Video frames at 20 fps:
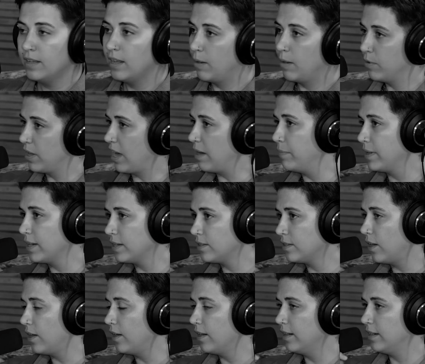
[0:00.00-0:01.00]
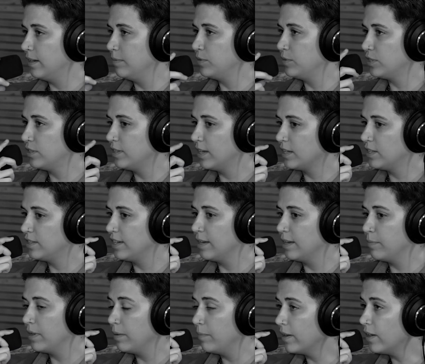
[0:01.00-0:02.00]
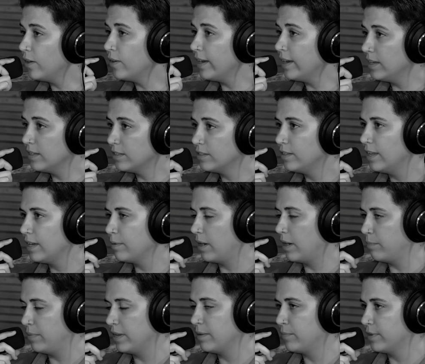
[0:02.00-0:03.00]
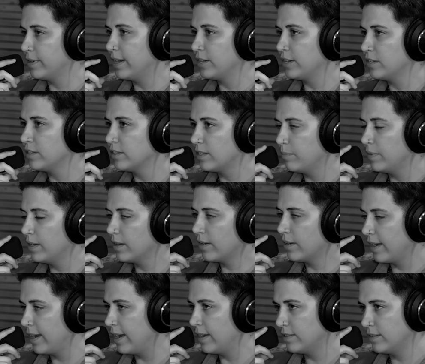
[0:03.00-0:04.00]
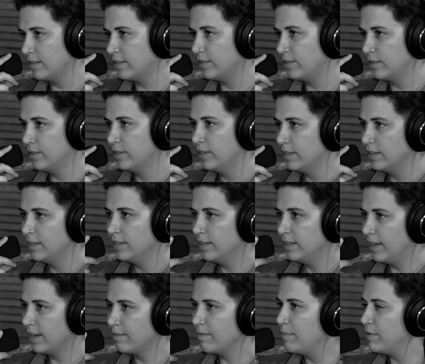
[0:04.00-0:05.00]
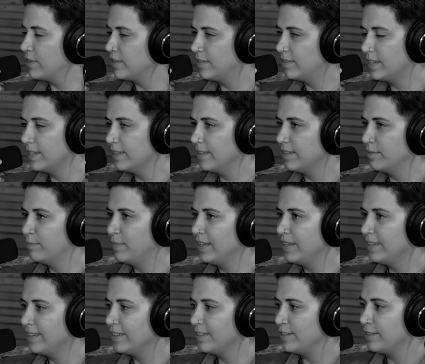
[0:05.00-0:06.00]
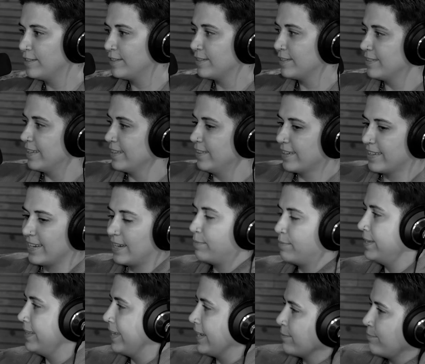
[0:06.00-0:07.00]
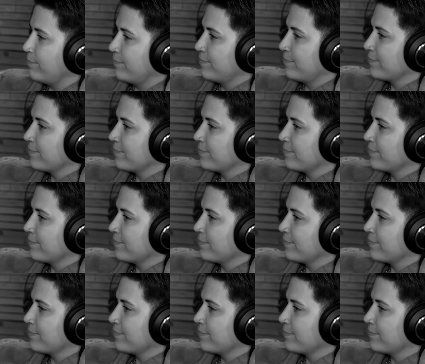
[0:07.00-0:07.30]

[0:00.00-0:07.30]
We'll have my guitar, and I'm just like jamming. I'm like, okay, so like I'm playing progressions. I'm like, okay, so like maybe just sing a little melody. And she's just like looking at me like,